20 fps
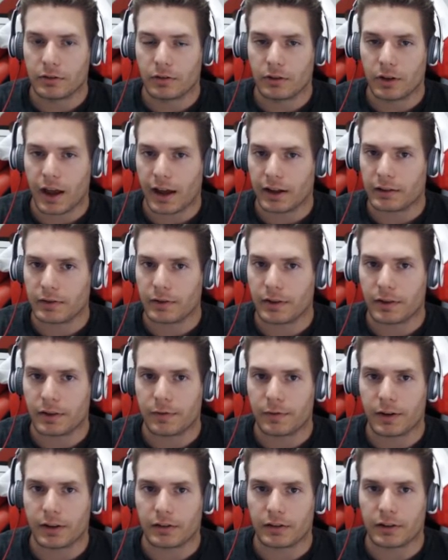activate the
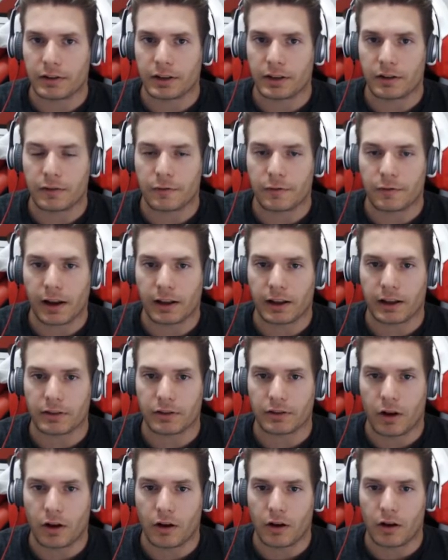effect to get
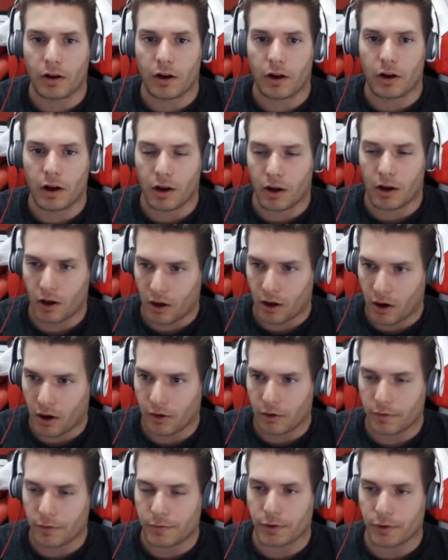Phalanx
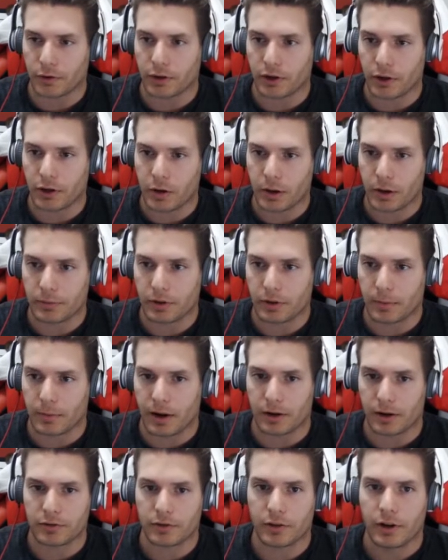on the field equipped to the
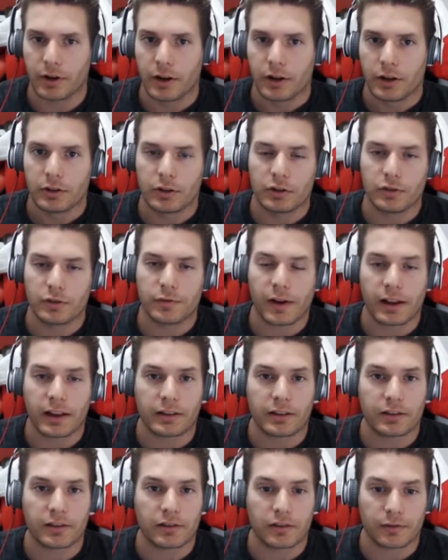monster, use
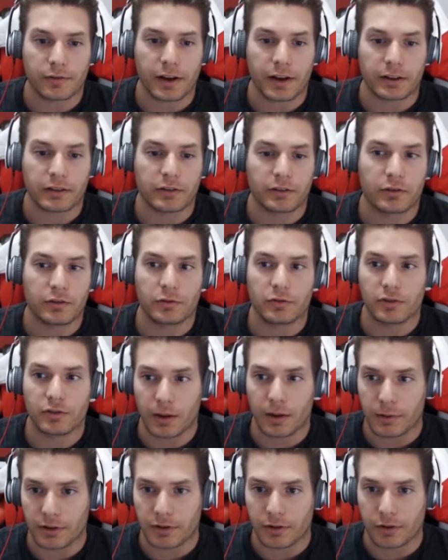Phalanx's effect to
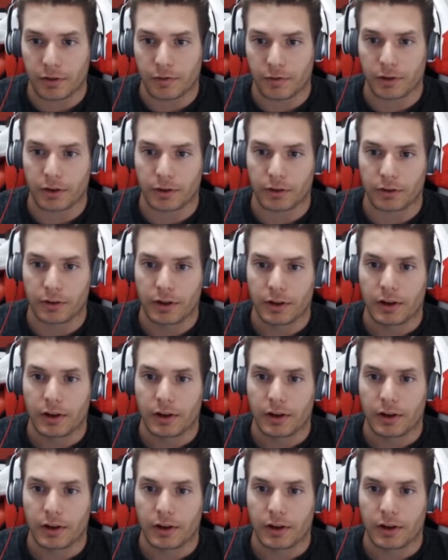summon it to the field,